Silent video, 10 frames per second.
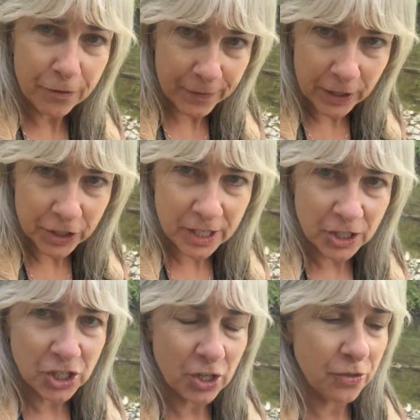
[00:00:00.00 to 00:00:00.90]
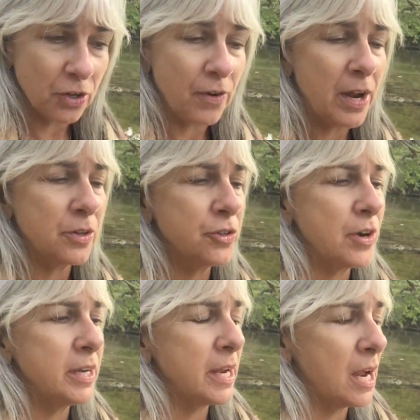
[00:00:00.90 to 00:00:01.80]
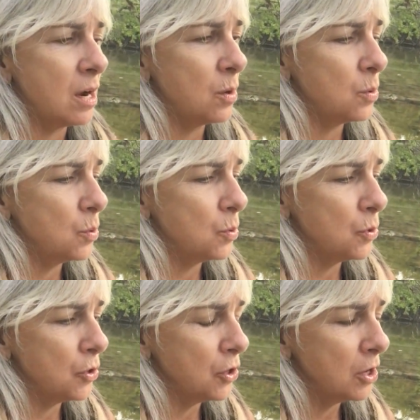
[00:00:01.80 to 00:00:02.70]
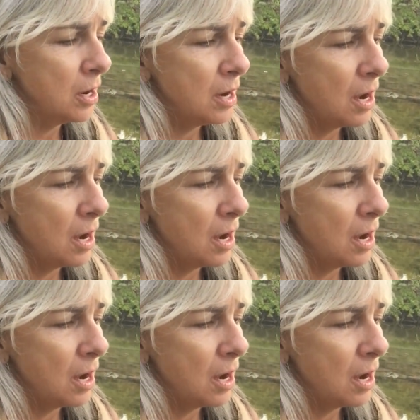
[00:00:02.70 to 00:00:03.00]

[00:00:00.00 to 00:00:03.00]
feet are touching on the ground right now, or